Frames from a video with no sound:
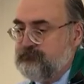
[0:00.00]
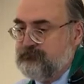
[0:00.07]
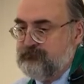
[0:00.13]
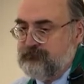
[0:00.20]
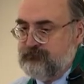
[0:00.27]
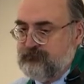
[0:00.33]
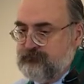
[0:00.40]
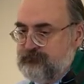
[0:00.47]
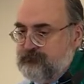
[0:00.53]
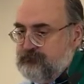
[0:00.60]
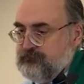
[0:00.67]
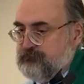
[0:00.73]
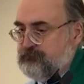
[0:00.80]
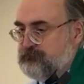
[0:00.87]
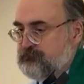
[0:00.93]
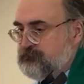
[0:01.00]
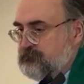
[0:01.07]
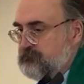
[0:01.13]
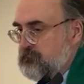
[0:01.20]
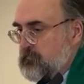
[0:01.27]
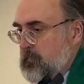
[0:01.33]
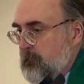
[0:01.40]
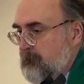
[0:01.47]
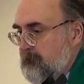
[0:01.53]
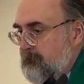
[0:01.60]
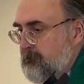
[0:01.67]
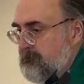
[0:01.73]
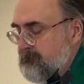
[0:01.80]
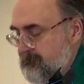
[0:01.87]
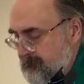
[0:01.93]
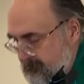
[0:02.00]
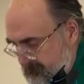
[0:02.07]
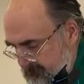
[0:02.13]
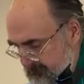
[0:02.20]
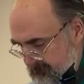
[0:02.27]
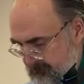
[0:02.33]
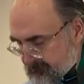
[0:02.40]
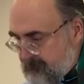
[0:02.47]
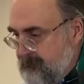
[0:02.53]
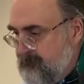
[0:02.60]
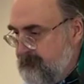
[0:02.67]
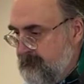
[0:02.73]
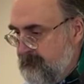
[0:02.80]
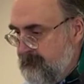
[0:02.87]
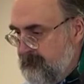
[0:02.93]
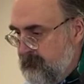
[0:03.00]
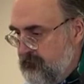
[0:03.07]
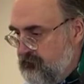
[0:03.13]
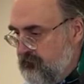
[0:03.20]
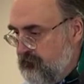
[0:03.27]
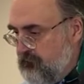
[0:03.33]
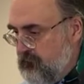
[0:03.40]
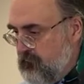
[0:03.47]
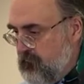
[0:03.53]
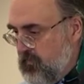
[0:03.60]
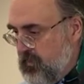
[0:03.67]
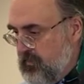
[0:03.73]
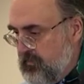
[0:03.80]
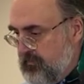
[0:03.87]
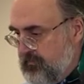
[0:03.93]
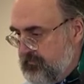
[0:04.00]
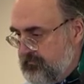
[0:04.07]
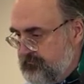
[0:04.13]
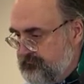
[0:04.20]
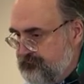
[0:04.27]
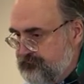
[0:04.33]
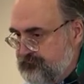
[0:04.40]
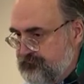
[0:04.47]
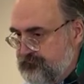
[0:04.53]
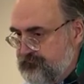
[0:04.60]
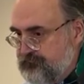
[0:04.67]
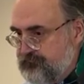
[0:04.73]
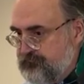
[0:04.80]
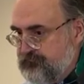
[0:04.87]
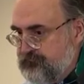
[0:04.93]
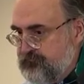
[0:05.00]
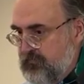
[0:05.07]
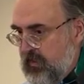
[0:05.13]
No one is speaking in this clip.